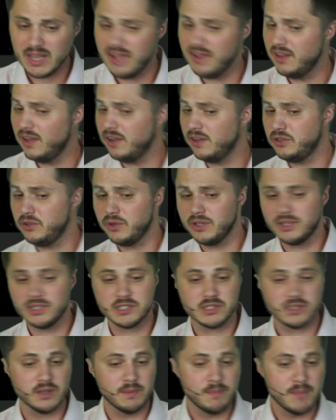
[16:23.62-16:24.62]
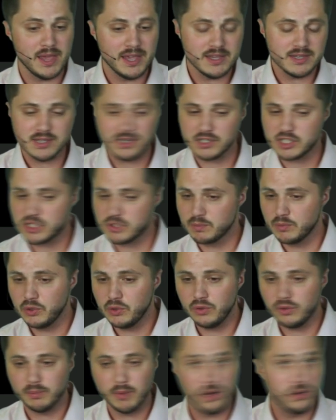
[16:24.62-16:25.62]
and you get this amazing
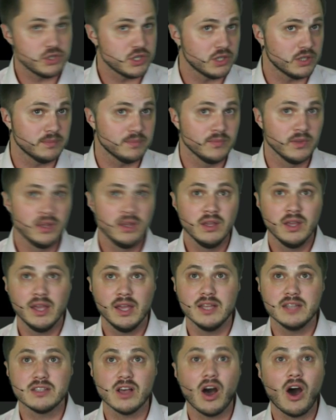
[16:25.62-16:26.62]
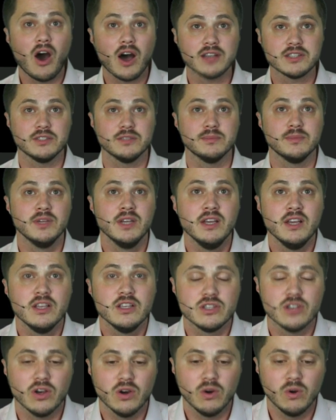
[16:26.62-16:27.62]
smooth motion. It's awesome.
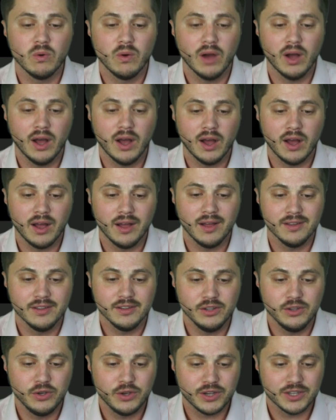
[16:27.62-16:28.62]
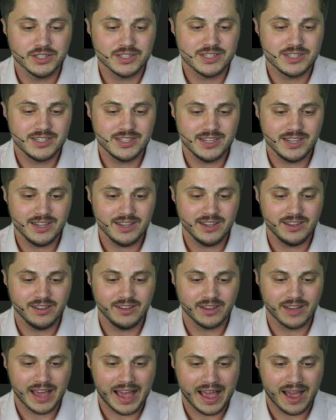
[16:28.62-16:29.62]
So you can
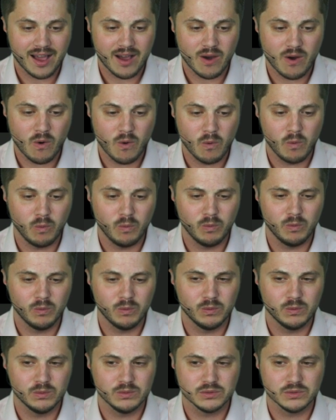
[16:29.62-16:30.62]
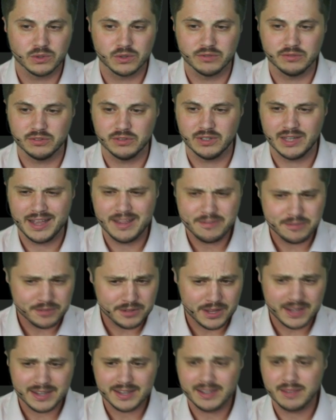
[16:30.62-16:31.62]
see how sort of
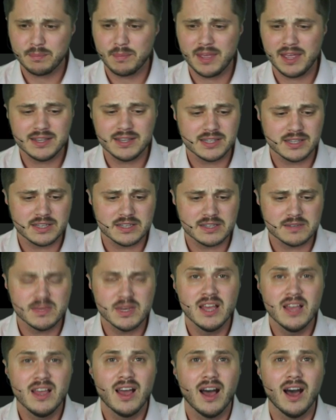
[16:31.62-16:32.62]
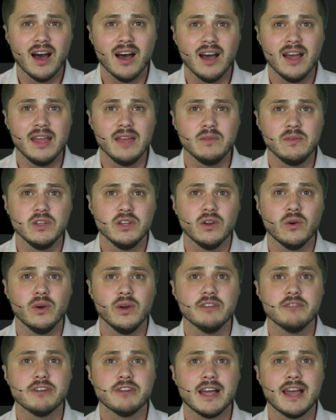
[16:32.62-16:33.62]
lifelike it makes him. And you know,
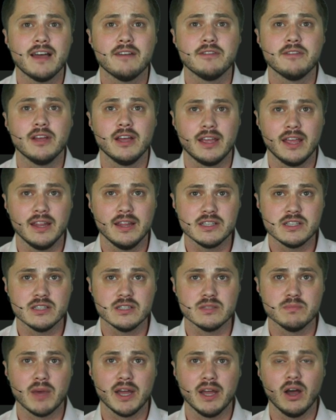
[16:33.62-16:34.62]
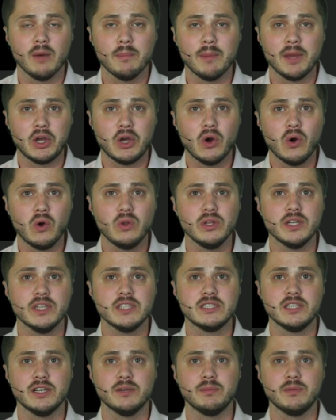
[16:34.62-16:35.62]
if I have, again, this is on my goal
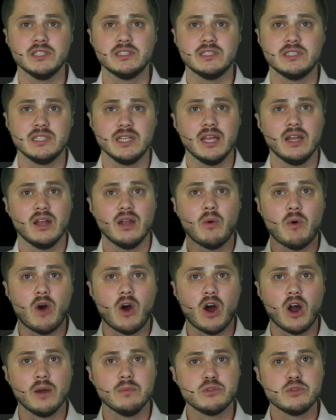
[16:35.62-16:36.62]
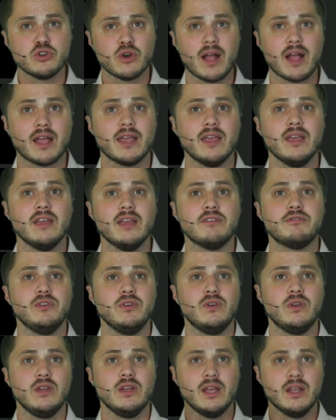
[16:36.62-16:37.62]
list here, but it's to get arm tracking. If
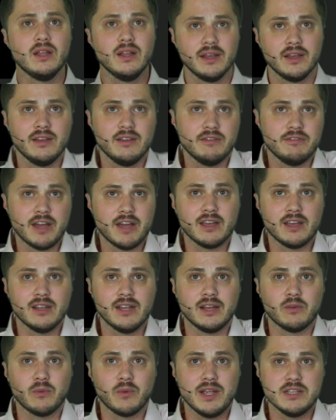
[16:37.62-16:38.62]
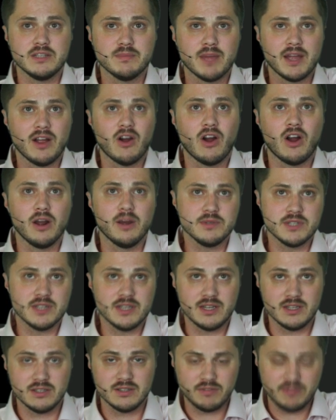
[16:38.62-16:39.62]
you can get, like, if I could like raise my arms
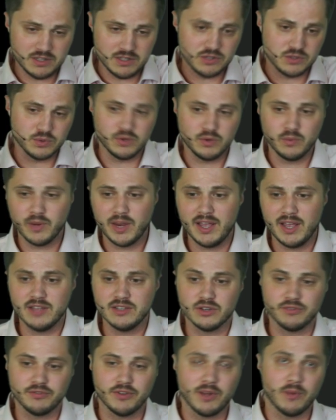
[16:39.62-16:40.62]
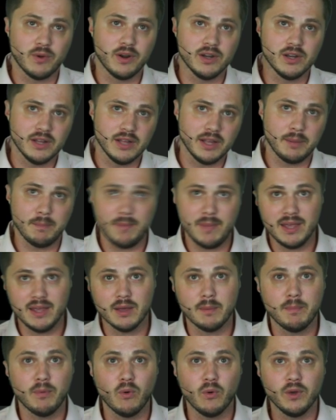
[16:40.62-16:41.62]
and his fins would raise, or if I wanted to like make
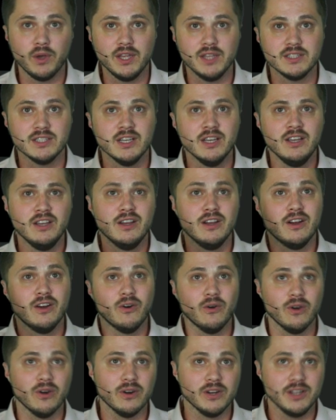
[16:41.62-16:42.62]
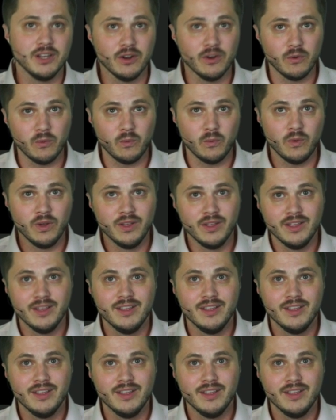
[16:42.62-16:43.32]
a point, or you know,